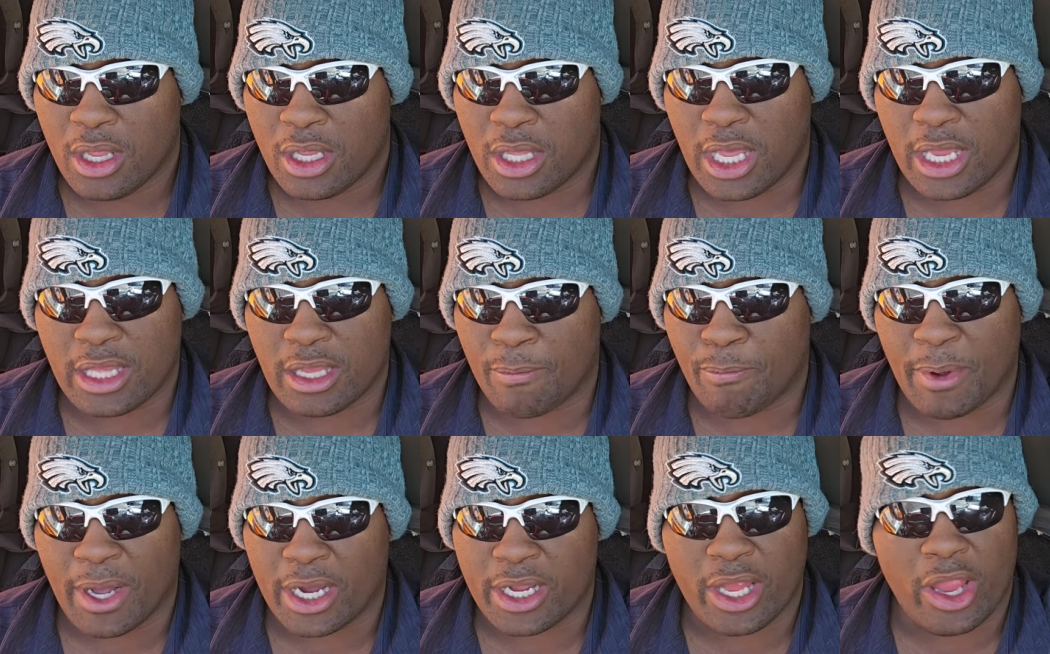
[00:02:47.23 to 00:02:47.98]
kick the
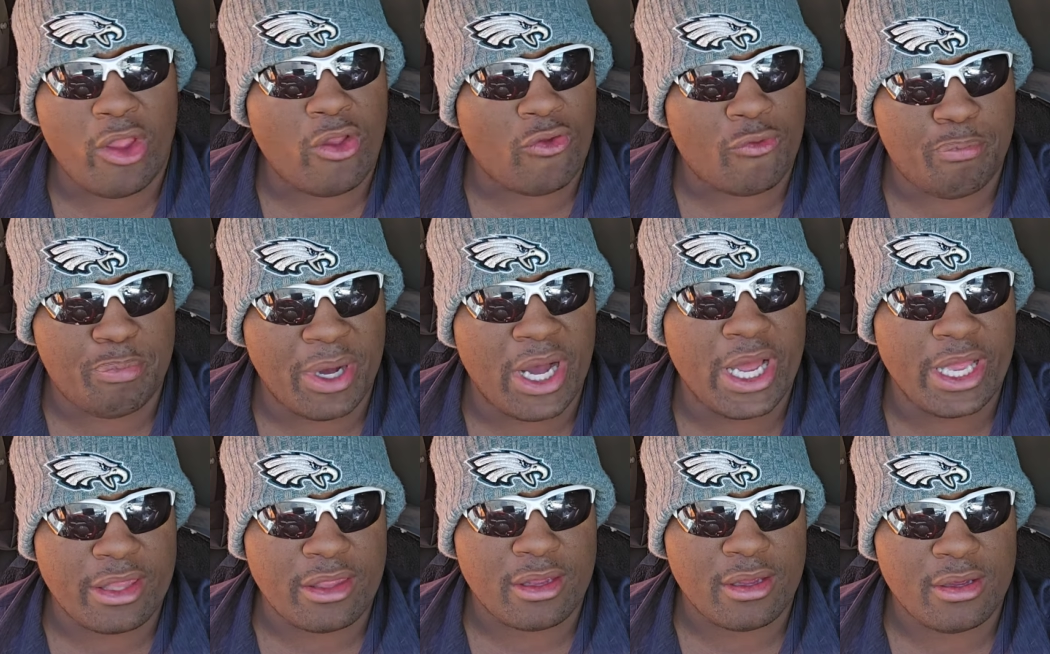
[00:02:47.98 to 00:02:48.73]
Buccaneers'
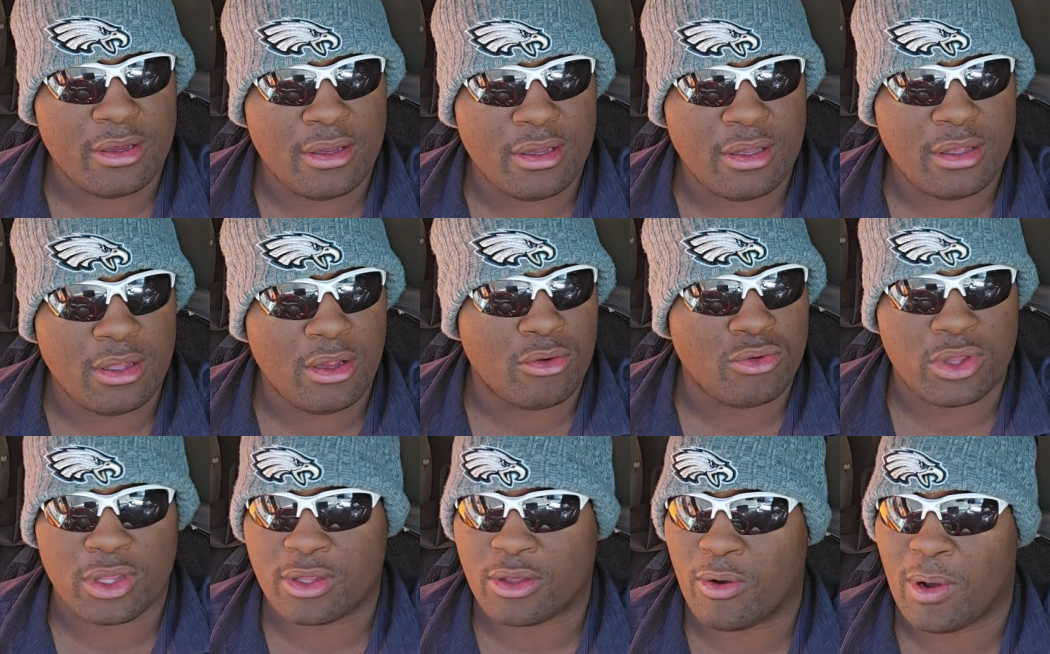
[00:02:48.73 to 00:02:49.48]
butt. You know,
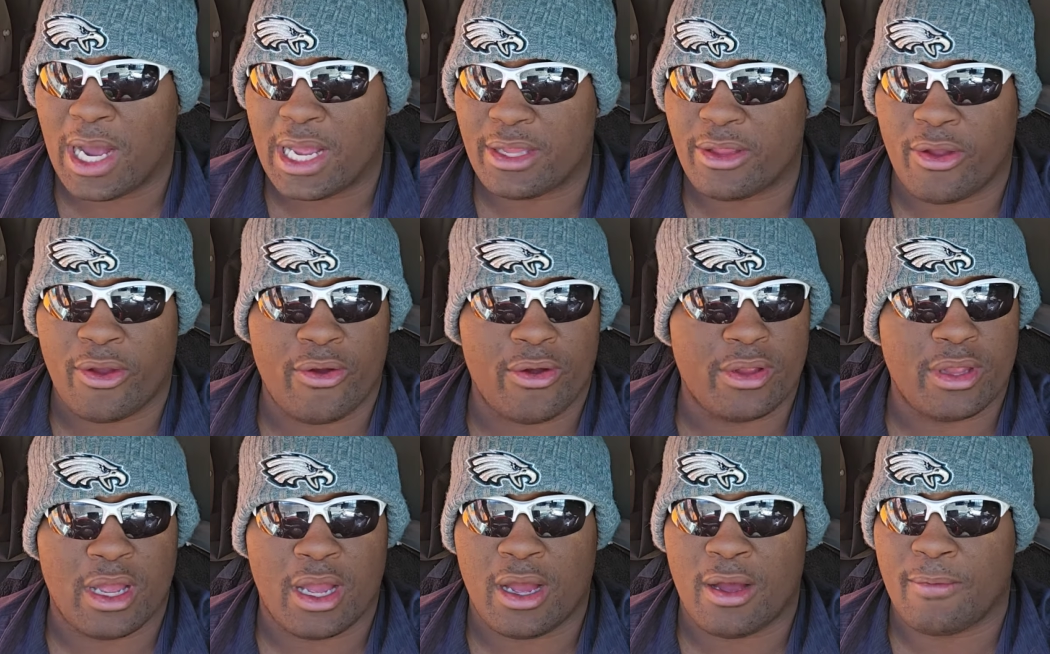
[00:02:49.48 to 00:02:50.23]
just go out there
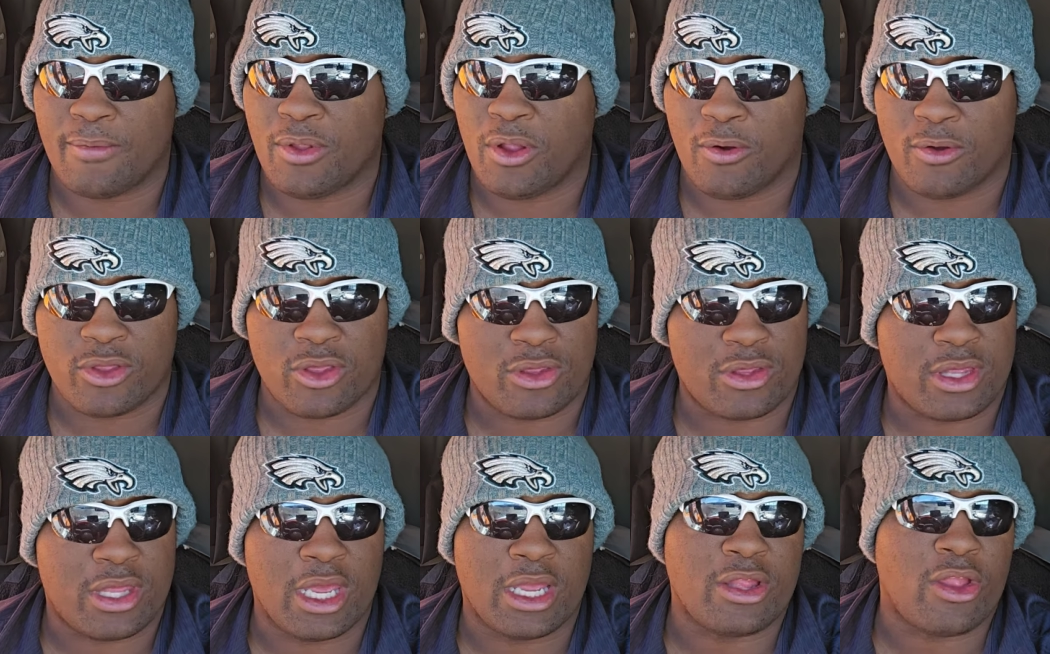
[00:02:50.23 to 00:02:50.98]
and
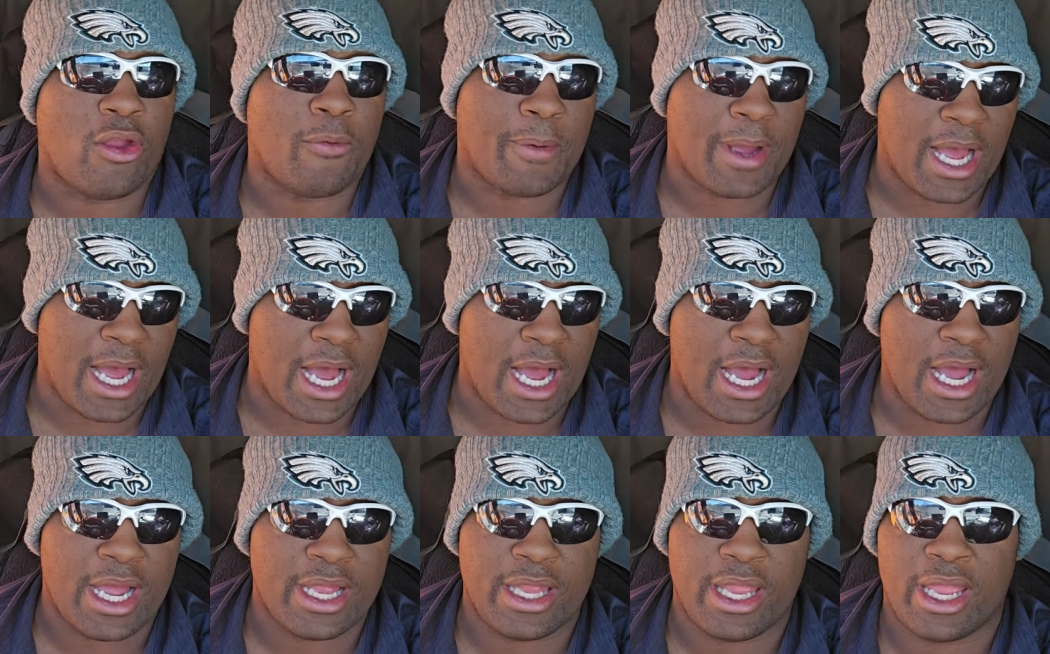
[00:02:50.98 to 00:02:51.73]
just kick their
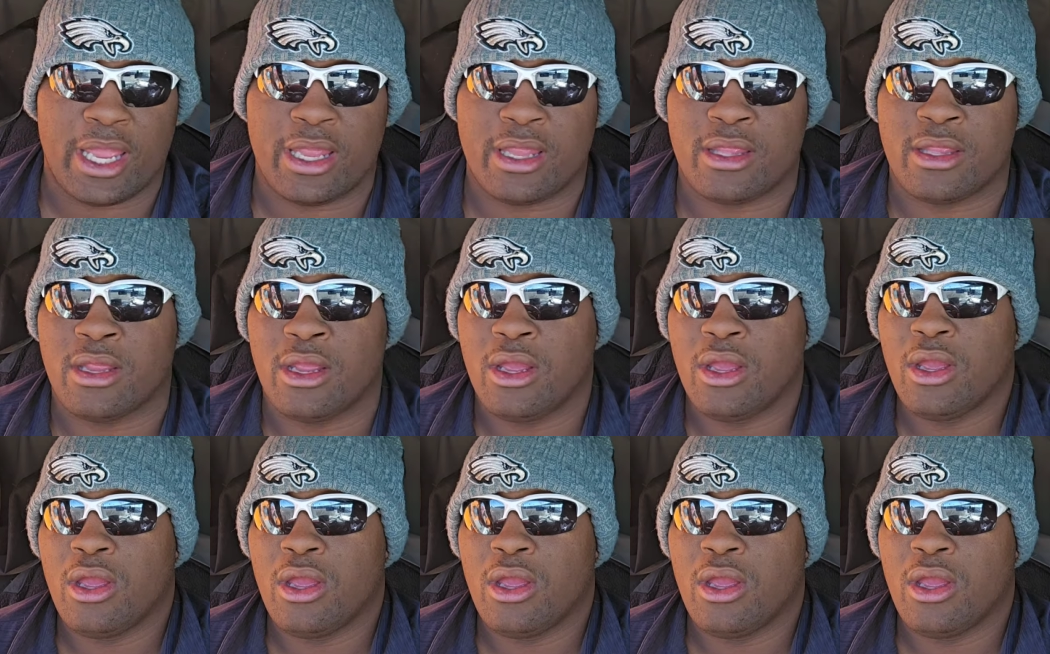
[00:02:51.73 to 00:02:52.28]
behind and